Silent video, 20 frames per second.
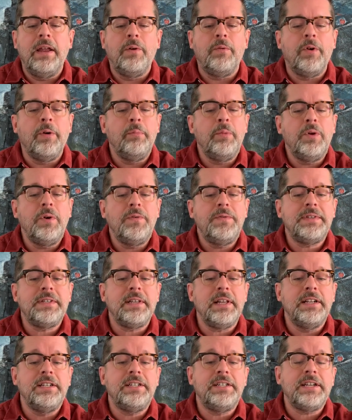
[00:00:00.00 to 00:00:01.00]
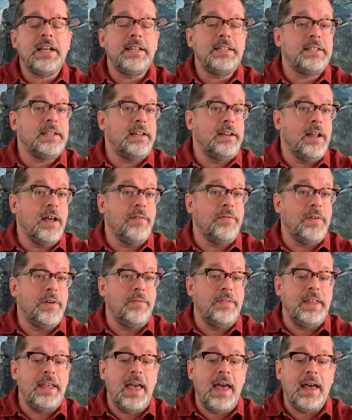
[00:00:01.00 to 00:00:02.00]
It removes just enough
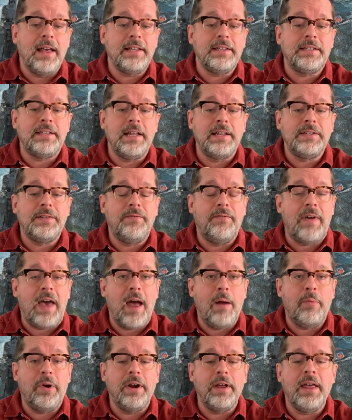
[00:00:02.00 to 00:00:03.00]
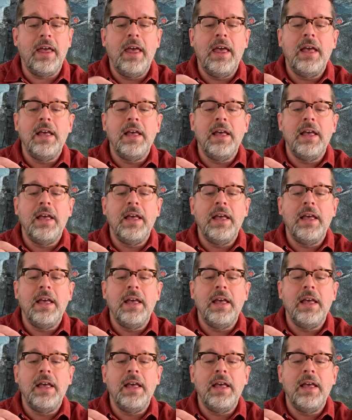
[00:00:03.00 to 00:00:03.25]
of the excess fabric